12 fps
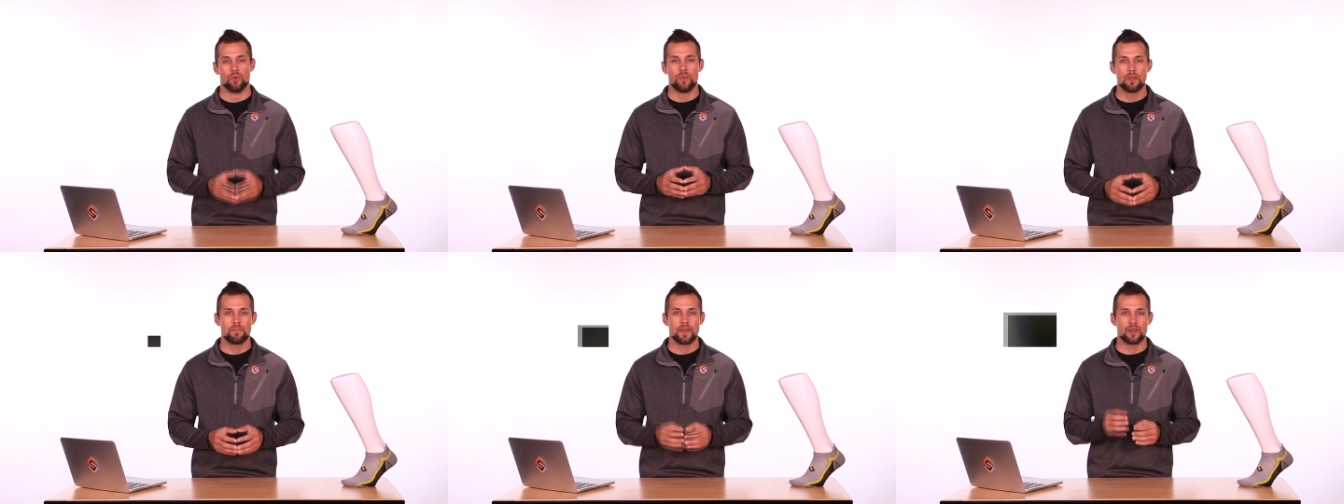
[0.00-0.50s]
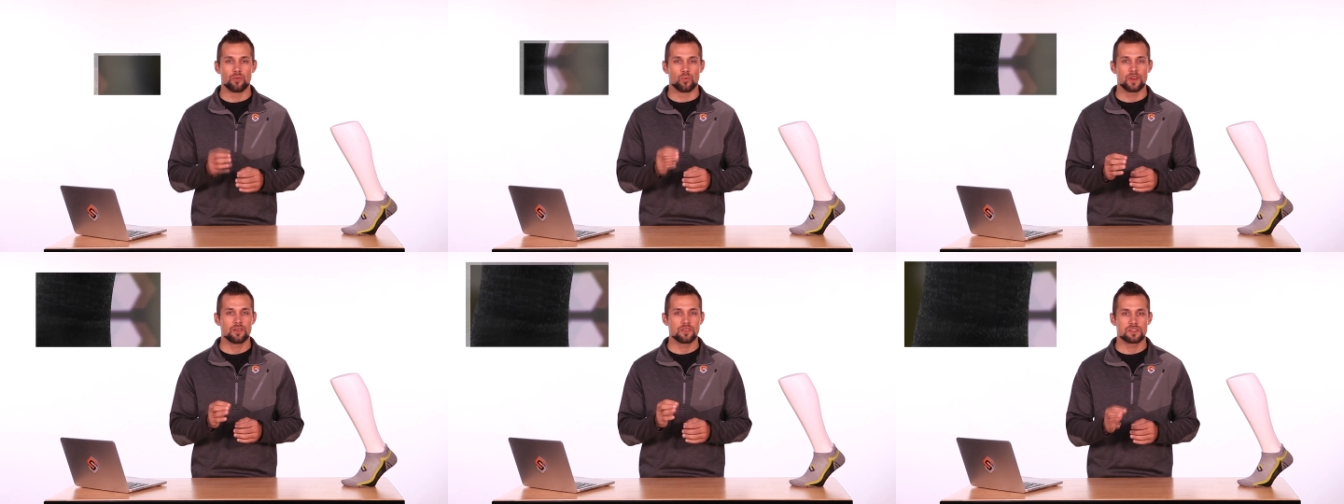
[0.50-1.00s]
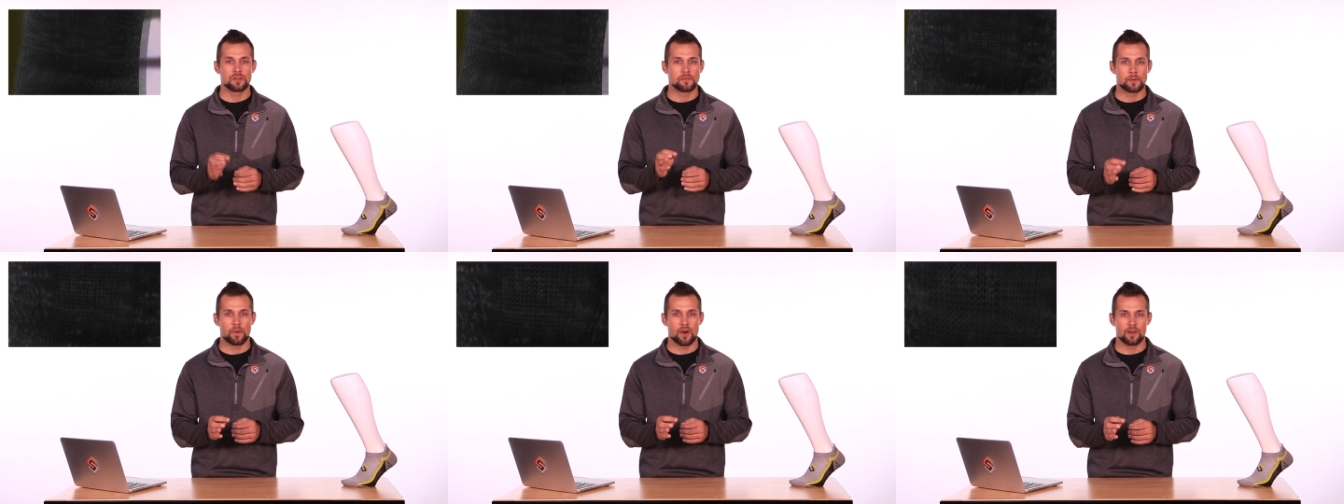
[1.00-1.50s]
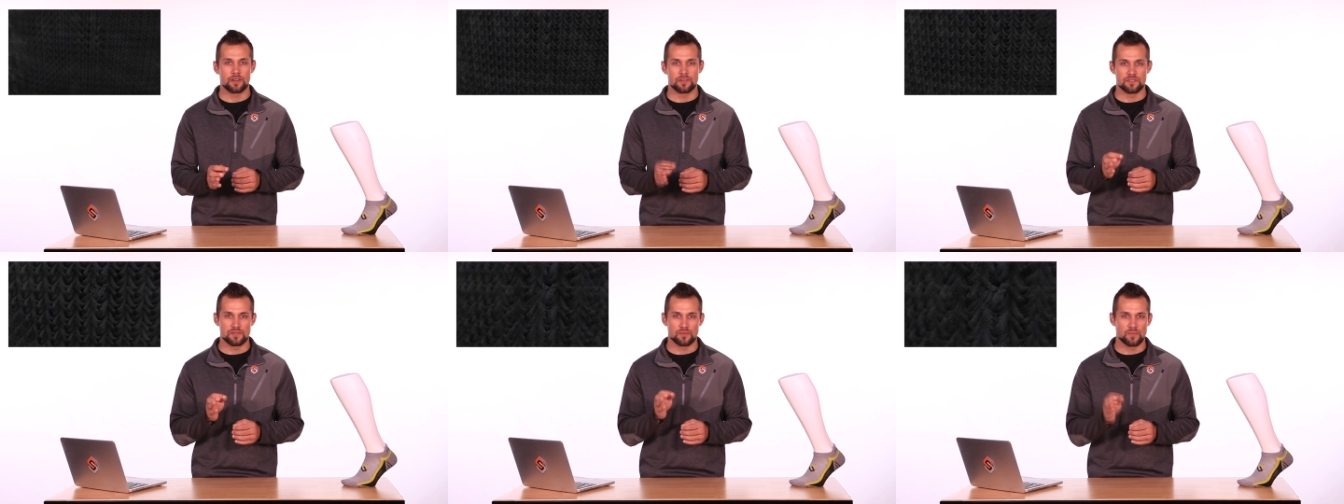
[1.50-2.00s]
We embedded real silver
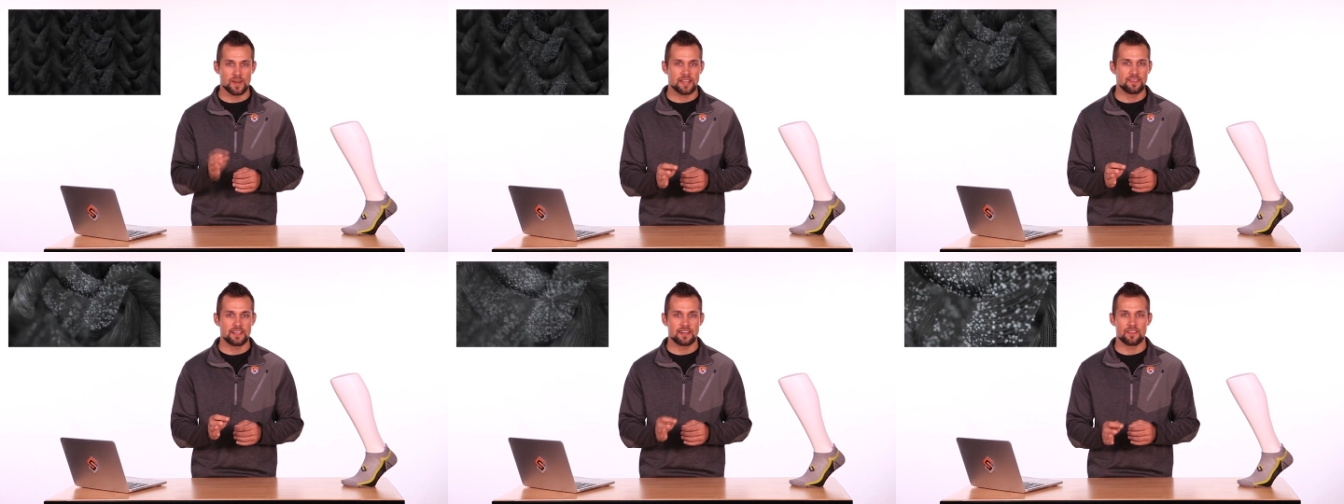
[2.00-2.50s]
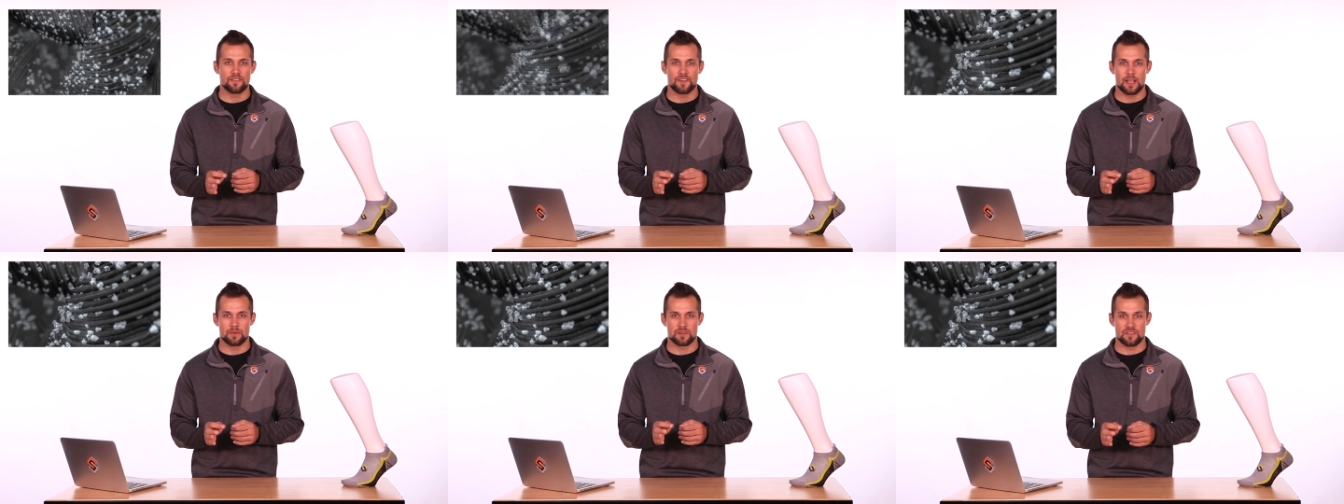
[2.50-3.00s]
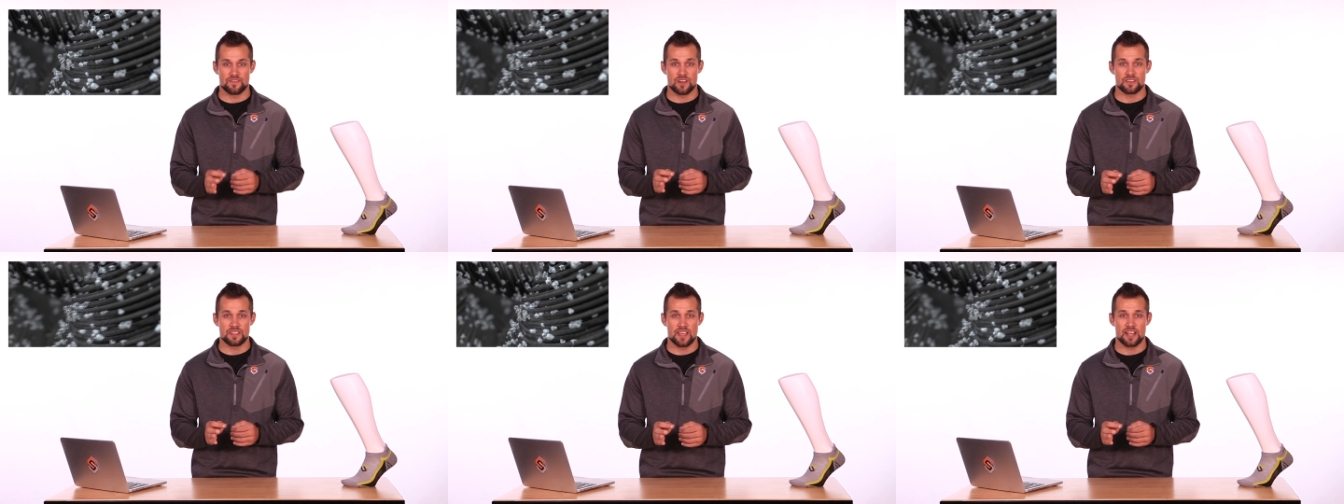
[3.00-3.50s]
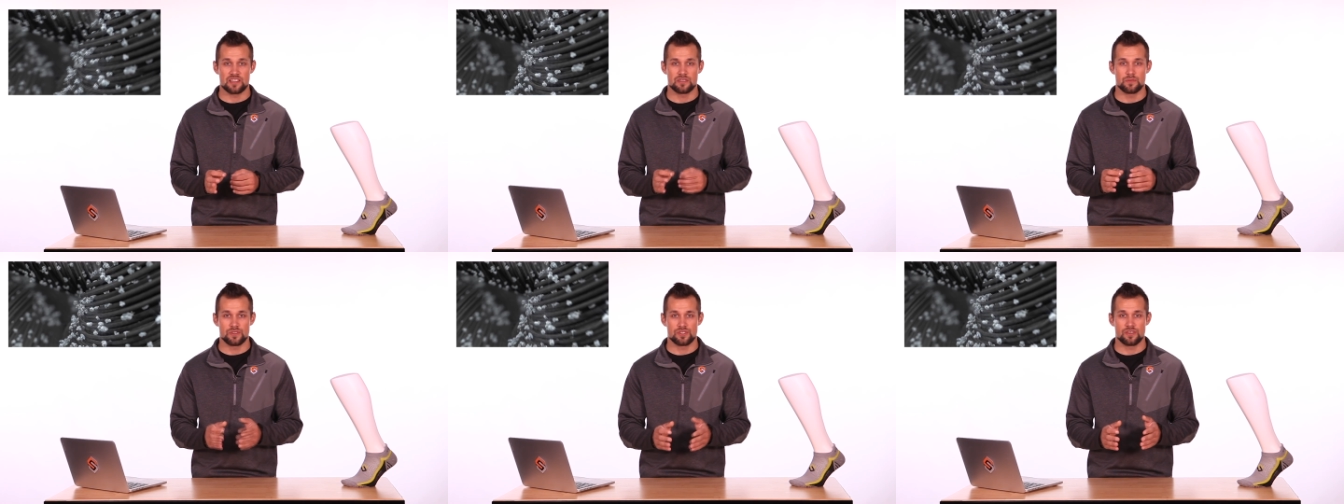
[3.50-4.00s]
particles directly into the fibers of our socks
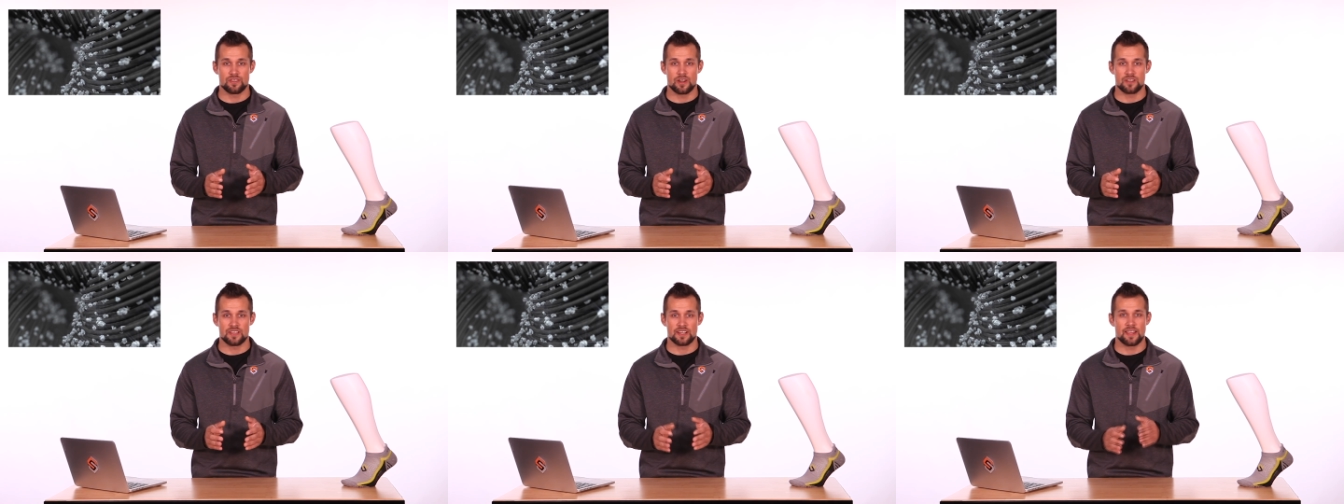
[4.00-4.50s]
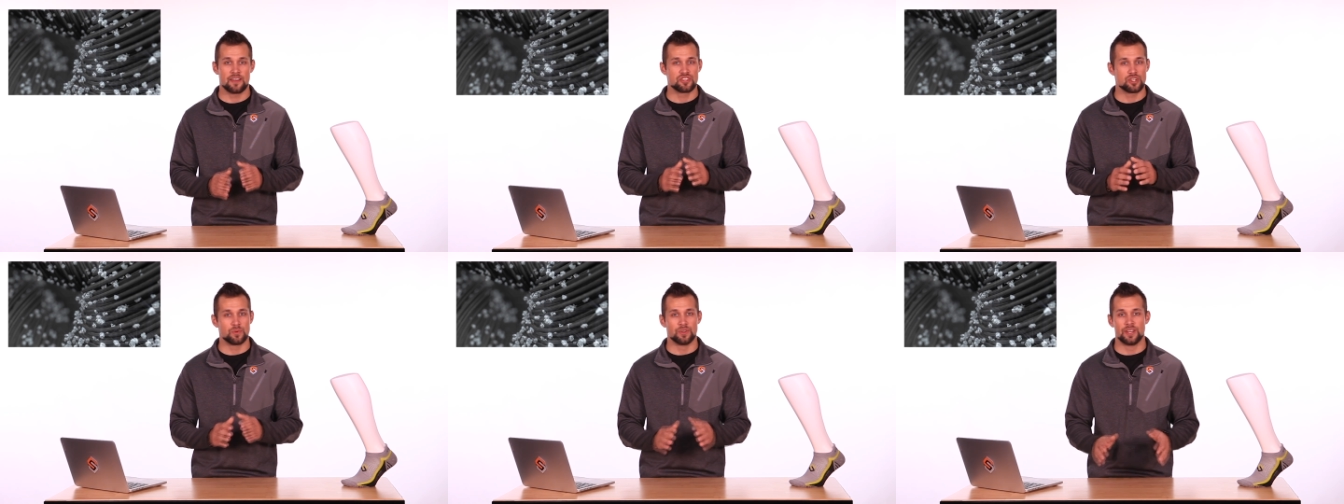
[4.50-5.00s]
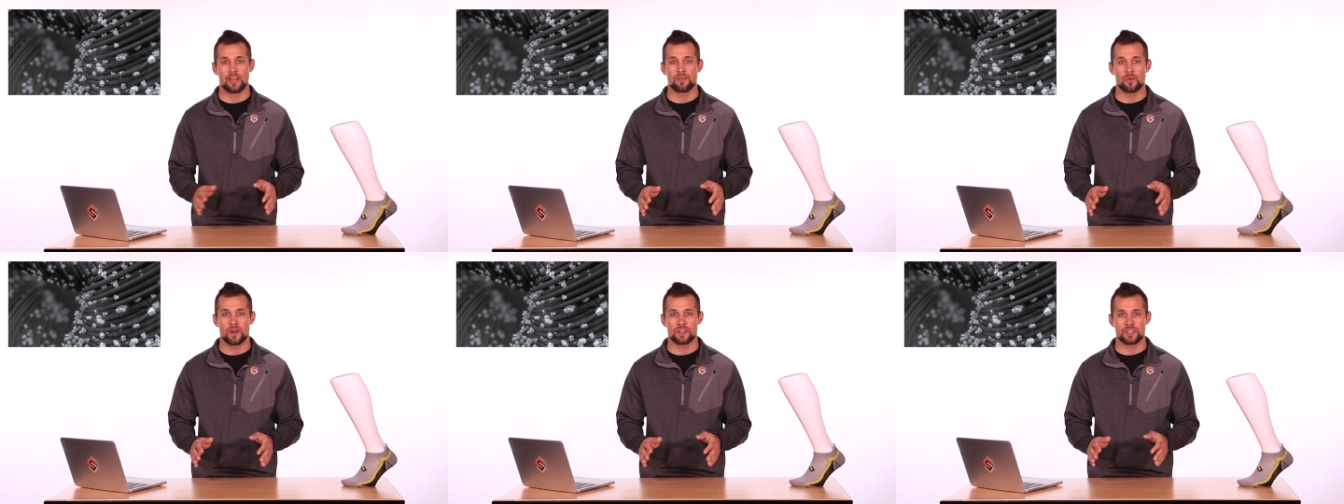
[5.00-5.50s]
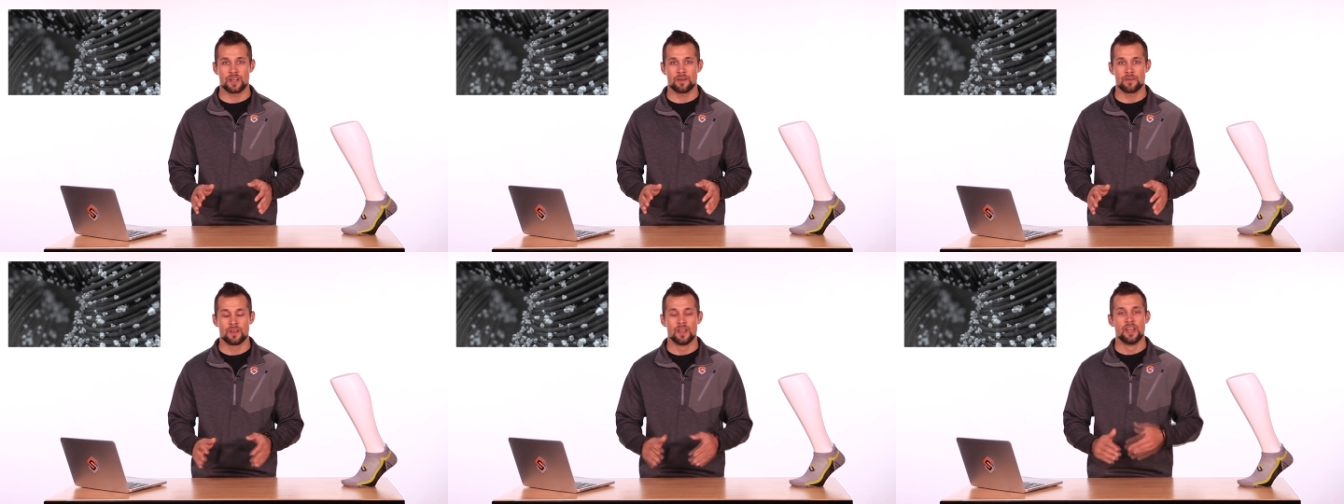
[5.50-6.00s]
to ensure that our technology will never wash out